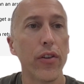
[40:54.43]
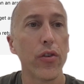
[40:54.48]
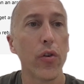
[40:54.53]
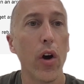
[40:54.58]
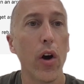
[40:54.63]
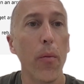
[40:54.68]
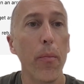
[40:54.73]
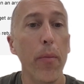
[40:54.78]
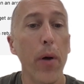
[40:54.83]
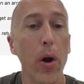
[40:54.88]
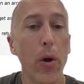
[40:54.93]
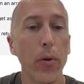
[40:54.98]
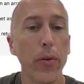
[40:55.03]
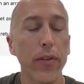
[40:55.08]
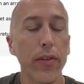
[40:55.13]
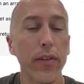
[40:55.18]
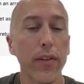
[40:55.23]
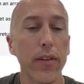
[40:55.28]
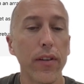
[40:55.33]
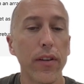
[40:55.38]
So I'll
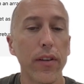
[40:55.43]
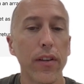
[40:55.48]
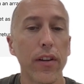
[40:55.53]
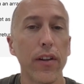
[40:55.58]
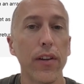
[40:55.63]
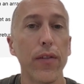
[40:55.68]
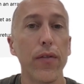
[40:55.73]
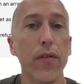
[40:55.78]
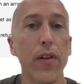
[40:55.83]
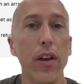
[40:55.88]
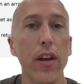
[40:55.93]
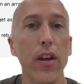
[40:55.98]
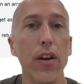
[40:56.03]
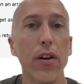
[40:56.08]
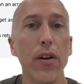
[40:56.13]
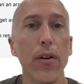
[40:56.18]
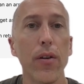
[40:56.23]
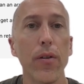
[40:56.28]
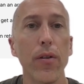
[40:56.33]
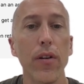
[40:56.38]
post this
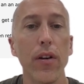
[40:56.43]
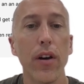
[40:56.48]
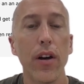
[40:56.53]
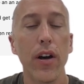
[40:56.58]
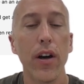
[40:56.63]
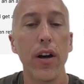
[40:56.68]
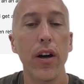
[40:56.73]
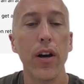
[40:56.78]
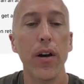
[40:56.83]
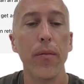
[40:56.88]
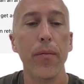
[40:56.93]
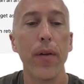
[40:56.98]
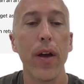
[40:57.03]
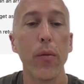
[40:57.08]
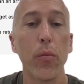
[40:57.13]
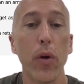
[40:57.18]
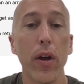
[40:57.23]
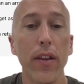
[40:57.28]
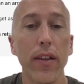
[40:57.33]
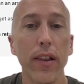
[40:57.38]
video
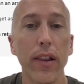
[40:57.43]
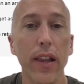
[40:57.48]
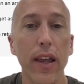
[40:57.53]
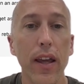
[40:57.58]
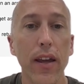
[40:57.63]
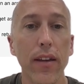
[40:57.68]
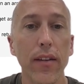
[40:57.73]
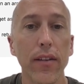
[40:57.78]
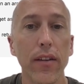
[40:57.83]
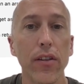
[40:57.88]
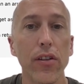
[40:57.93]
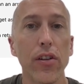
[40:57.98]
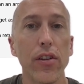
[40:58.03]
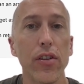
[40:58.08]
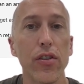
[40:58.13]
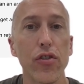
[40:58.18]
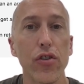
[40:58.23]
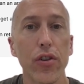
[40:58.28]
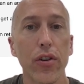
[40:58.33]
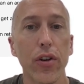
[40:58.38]
with links in the
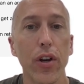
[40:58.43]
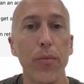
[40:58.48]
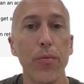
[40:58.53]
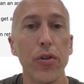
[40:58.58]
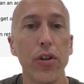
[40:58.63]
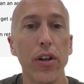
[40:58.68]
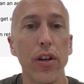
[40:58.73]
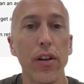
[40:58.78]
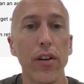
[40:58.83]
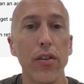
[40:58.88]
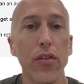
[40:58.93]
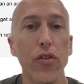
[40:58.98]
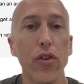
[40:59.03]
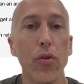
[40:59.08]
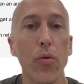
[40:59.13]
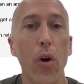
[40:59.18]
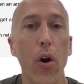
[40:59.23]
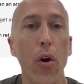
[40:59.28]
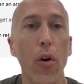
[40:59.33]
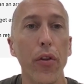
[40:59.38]
description
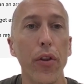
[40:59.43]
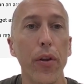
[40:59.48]
to all the